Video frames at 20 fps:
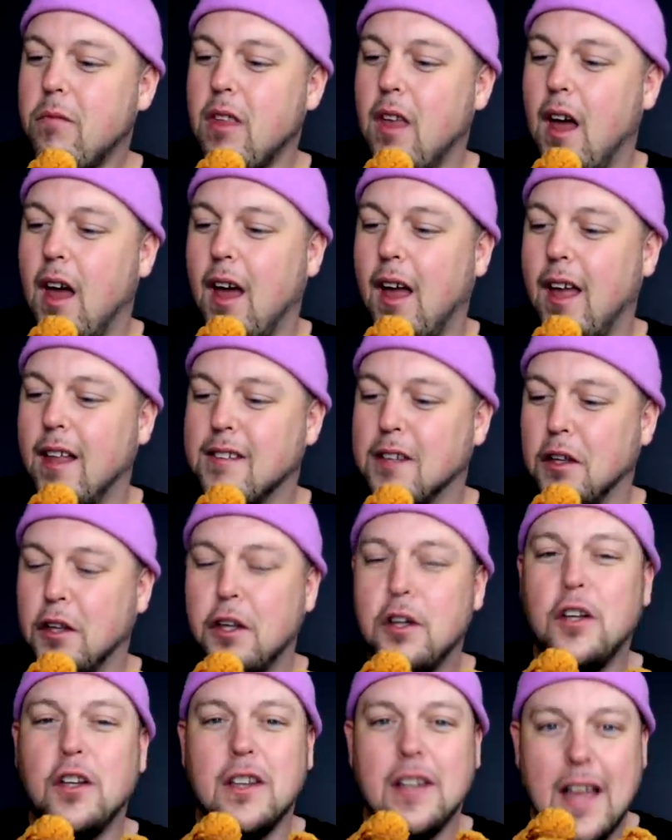It's a
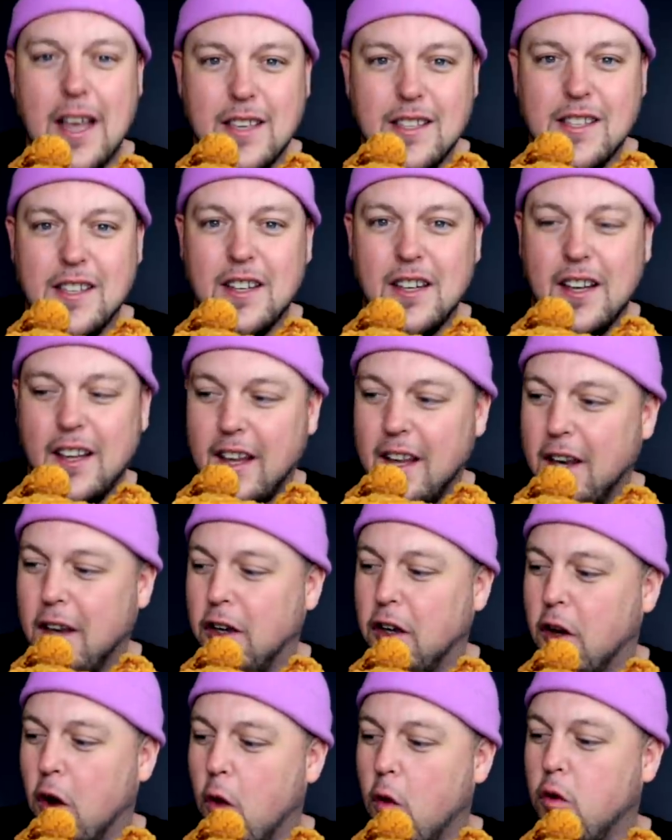little lesson
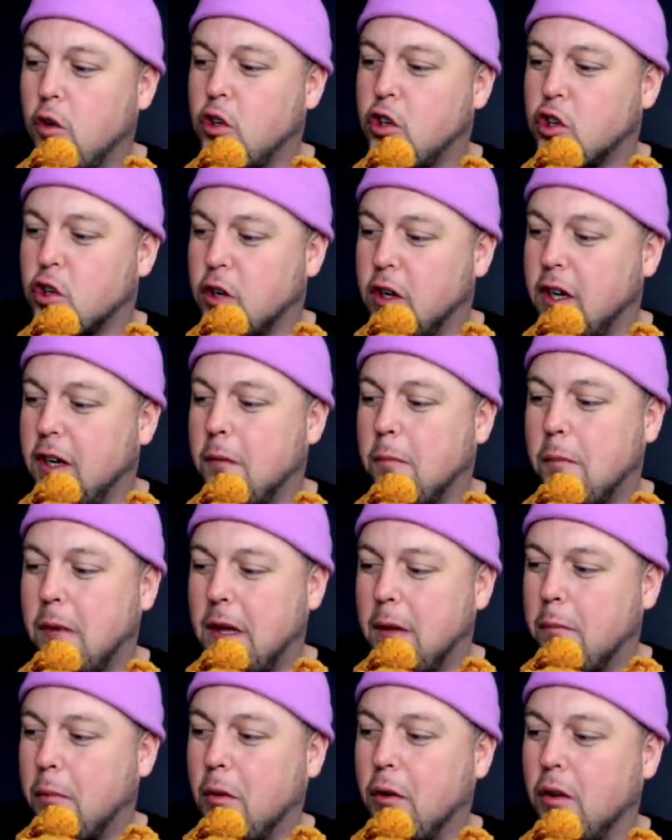in don't treat
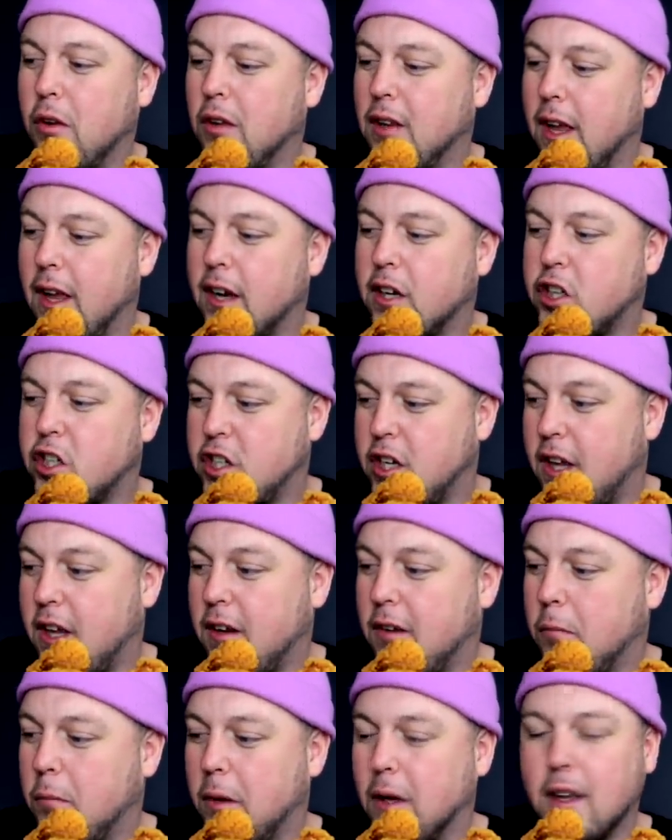people like
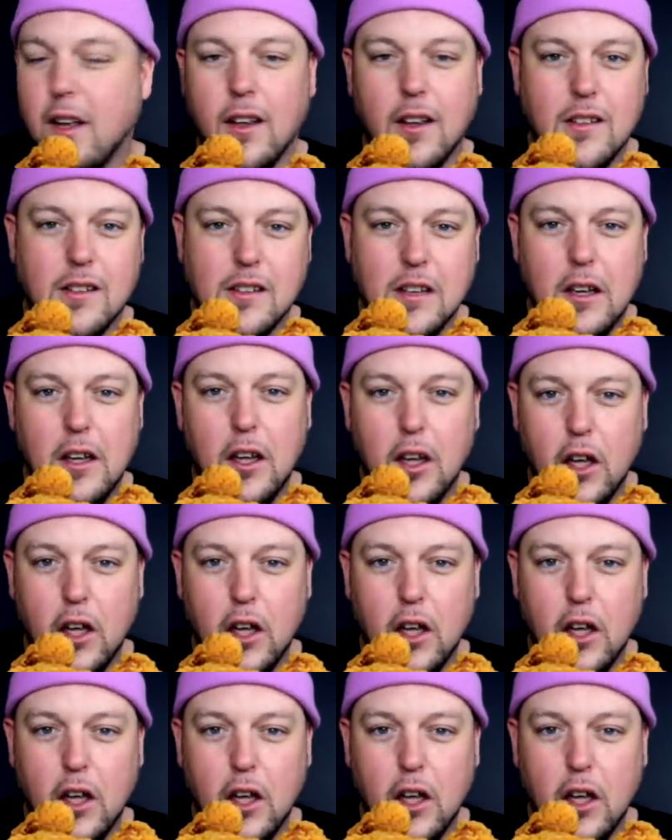shit because